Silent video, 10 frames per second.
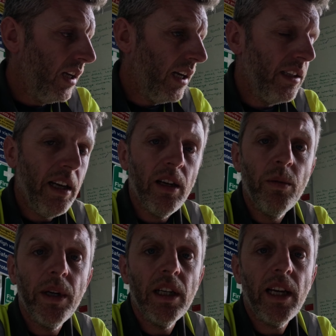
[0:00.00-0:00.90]
and yeah,
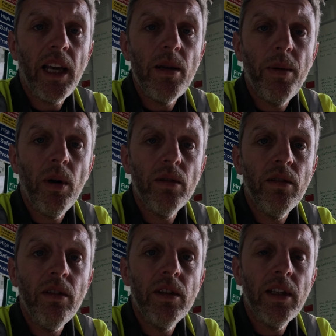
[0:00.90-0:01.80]
we're going to keep
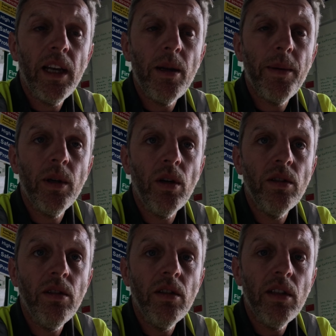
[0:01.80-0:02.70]
on keeping
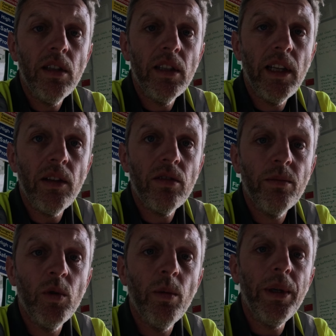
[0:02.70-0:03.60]
on, get some
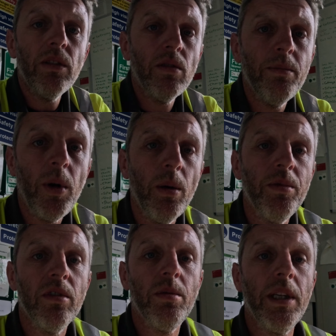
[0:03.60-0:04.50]
more bits and
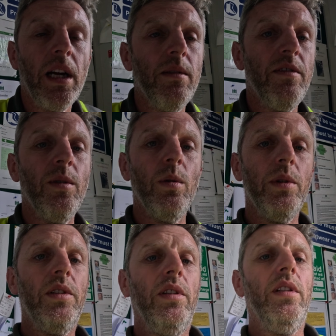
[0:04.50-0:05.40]
bobs as we're going forward,